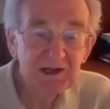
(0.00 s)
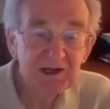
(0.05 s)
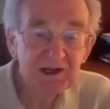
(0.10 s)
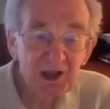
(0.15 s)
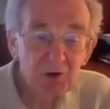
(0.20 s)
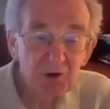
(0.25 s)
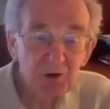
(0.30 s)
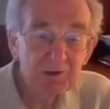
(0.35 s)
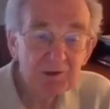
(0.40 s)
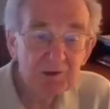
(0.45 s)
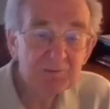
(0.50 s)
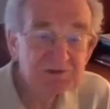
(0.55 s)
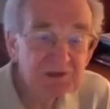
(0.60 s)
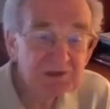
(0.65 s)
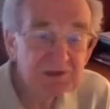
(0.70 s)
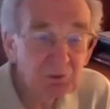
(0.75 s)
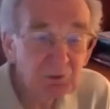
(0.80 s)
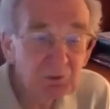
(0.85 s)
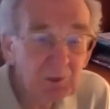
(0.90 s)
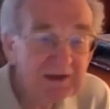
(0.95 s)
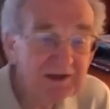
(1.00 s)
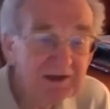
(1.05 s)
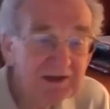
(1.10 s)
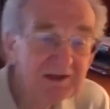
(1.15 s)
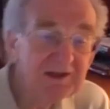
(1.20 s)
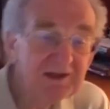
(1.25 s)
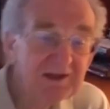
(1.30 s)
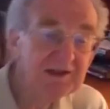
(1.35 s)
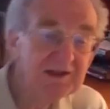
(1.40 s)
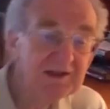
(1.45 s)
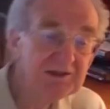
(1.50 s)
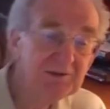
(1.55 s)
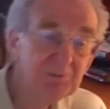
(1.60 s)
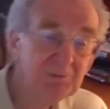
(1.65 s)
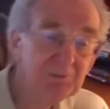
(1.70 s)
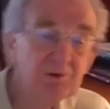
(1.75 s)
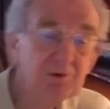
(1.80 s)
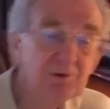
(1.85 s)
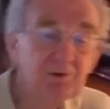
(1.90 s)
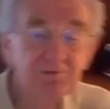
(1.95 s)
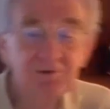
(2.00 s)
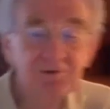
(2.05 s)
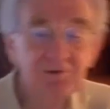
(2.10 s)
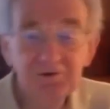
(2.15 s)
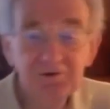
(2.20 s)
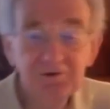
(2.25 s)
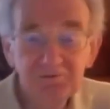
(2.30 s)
well, I'm still waiting to get the approval of